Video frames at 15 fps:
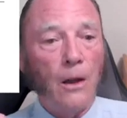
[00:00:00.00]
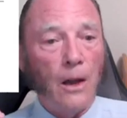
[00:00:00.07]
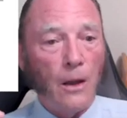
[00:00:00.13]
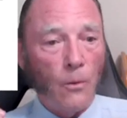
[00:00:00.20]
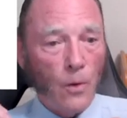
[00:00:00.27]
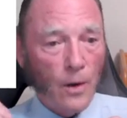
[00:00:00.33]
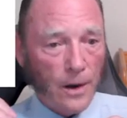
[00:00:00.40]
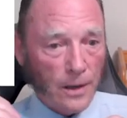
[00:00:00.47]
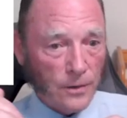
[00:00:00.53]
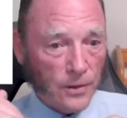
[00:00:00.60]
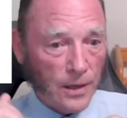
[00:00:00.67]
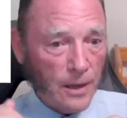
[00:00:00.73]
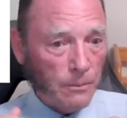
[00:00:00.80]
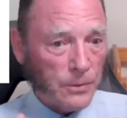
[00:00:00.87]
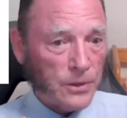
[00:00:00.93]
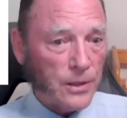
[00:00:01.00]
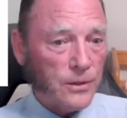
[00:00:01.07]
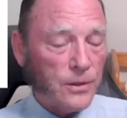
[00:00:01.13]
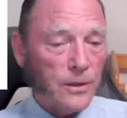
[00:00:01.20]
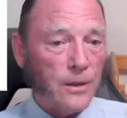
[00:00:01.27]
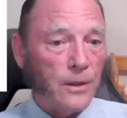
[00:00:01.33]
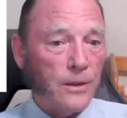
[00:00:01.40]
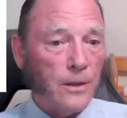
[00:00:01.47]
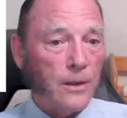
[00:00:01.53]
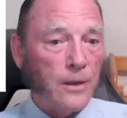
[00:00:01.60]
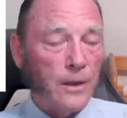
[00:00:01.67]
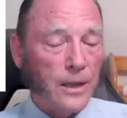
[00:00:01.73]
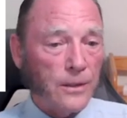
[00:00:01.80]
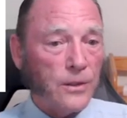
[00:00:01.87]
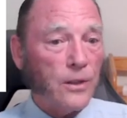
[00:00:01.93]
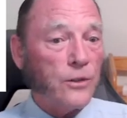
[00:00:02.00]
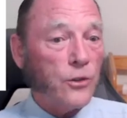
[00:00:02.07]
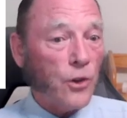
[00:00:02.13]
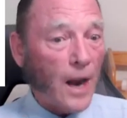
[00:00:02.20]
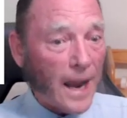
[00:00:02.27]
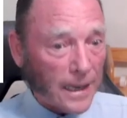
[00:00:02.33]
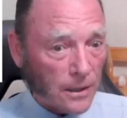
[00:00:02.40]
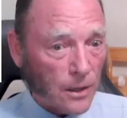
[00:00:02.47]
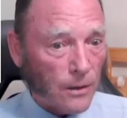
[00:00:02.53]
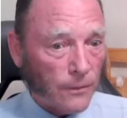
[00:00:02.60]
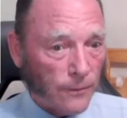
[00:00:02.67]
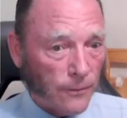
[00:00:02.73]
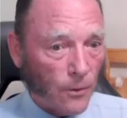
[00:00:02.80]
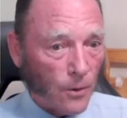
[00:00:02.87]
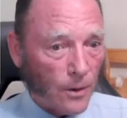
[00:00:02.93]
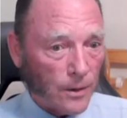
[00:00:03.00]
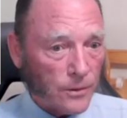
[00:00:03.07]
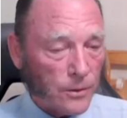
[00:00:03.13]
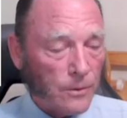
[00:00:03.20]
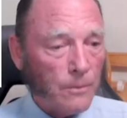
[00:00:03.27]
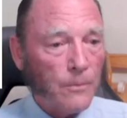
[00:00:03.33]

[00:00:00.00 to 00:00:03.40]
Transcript: Where it dips, it's attractive force.